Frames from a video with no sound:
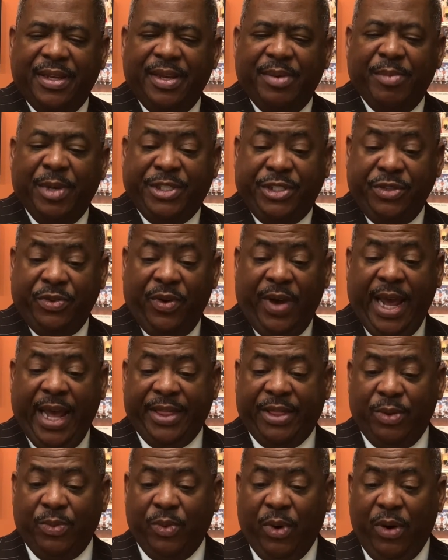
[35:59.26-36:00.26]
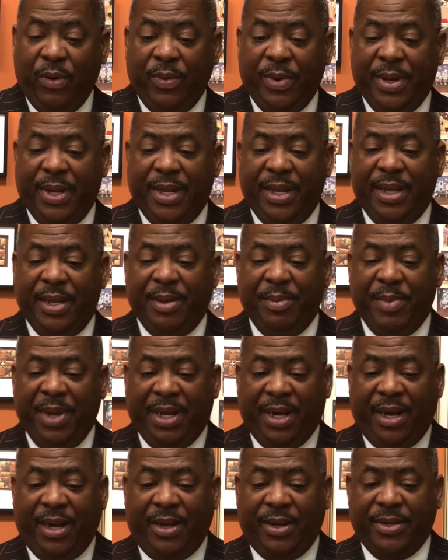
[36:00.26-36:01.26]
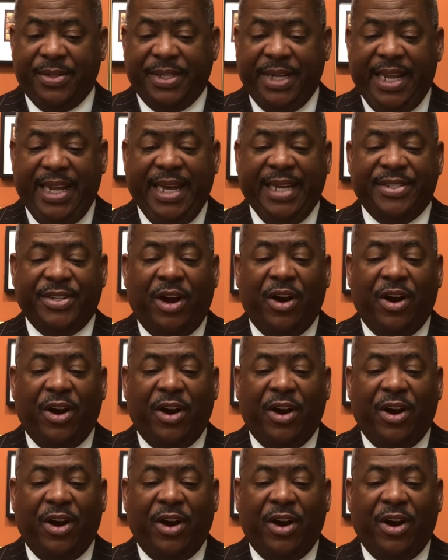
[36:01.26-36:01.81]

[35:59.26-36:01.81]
But you don't have to worry, because He has